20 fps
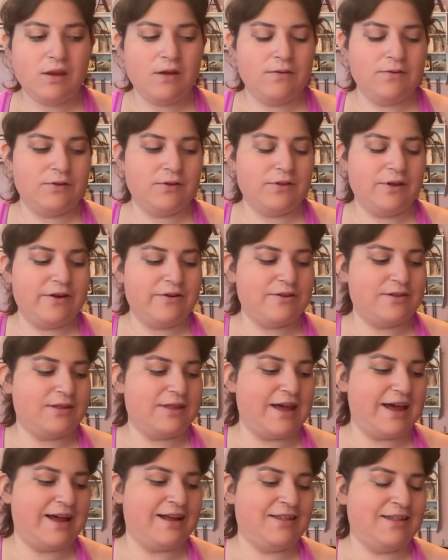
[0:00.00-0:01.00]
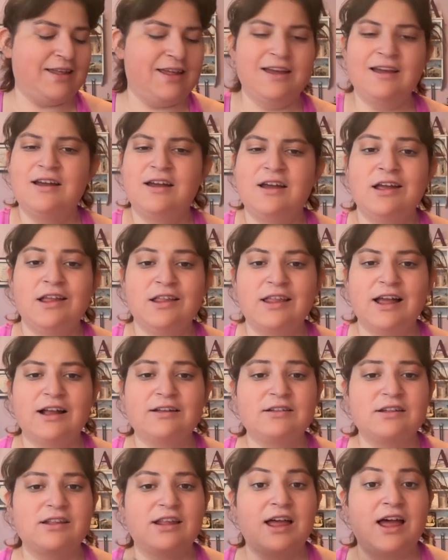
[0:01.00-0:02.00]
So there's that.
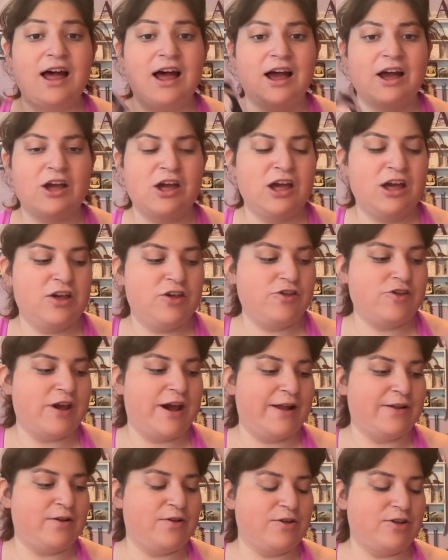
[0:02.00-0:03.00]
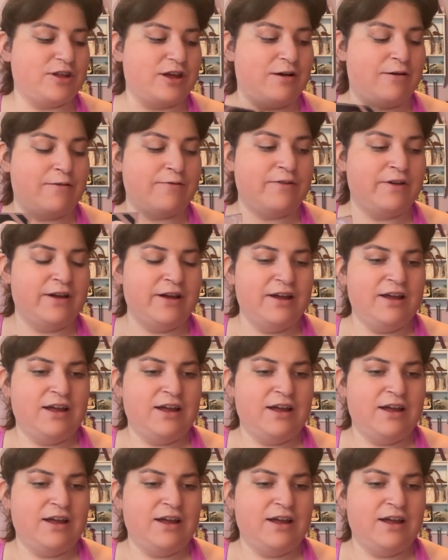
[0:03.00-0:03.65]
That's the eyeshadow stuff.